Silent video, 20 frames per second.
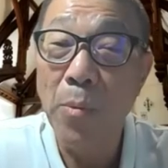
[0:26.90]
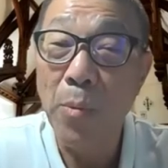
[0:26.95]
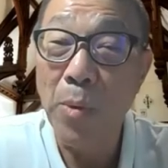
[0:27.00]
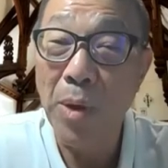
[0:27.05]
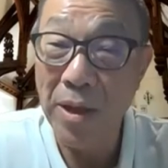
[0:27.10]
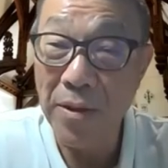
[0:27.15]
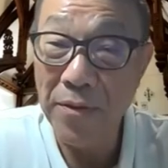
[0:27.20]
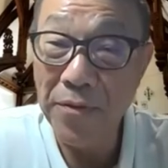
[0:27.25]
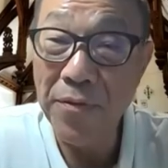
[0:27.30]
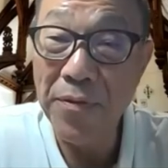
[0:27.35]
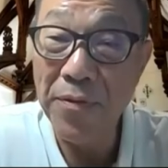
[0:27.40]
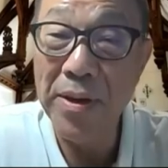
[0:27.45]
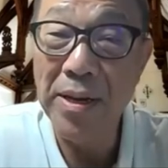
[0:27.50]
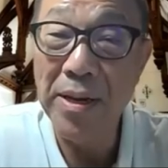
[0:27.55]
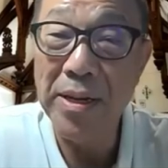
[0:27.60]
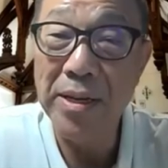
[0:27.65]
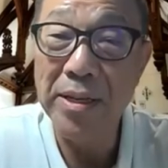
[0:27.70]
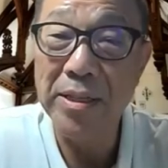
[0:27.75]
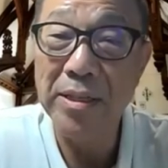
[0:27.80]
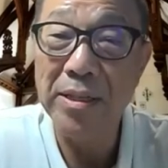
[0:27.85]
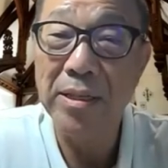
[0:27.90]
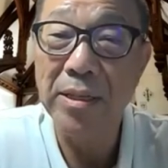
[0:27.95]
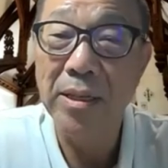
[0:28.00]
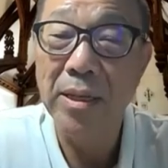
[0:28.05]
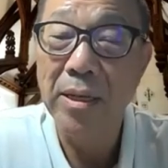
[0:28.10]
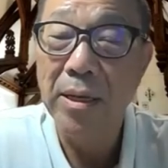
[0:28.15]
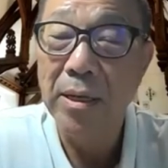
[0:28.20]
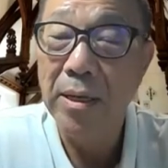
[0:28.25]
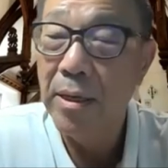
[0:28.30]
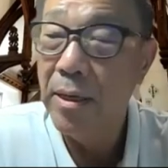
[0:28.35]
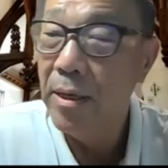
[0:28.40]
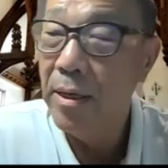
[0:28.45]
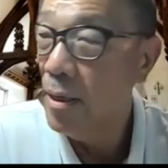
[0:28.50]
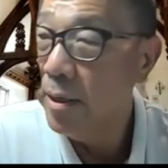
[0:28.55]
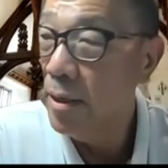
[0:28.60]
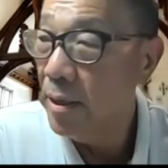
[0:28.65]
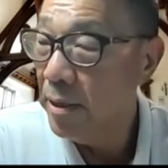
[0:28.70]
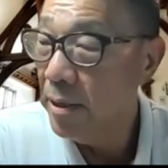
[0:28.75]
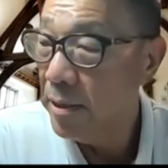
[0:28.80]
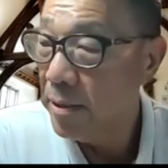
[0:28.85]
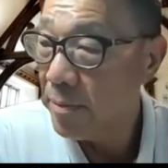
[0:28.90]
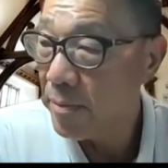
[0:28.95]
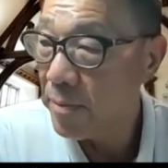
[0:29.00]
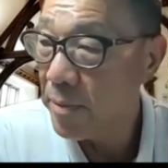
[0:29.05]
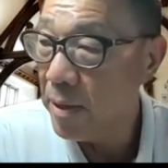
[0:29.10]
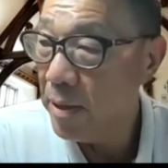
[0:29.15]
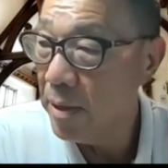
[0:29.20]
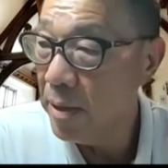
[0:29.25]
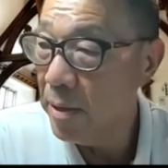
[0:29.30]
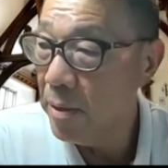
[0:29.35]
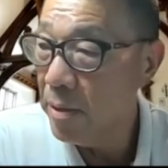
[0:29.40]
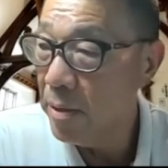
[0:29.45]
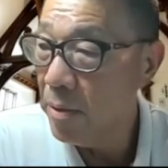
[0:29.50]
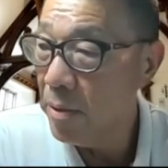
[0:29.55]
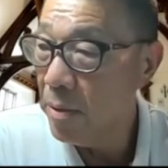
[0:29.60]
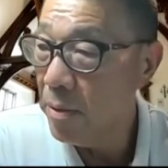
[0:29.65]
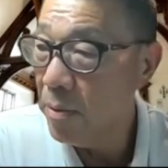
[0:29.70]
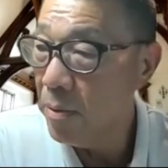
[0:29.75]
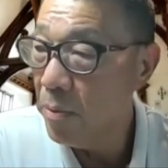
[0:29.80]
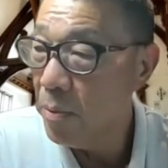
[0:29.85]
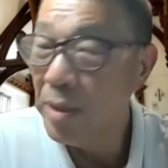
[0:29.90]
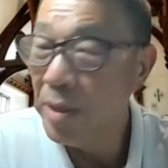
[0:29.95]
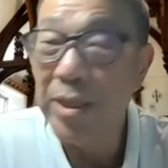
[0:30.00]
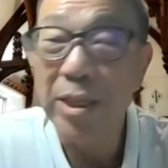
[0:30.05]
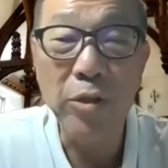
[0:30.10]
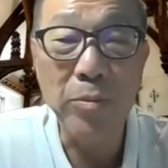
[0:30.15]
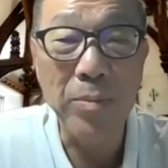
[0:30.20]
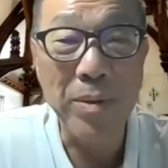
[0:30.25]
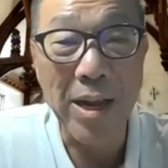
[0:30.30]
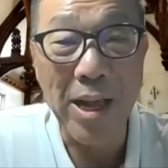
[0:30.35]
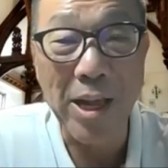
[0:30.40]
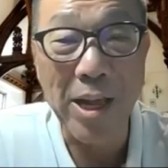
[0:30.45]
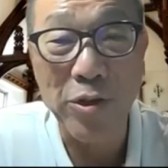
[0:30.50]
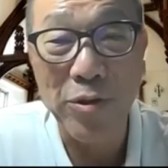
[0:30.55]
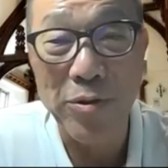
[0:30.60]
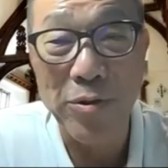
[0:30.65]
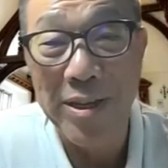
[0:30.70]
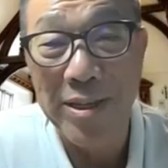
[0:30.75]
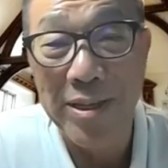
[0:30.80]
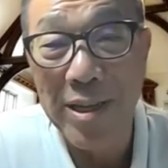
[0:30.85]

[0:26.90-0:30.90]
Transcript: when I first uh, uh, wanted to be an actuary.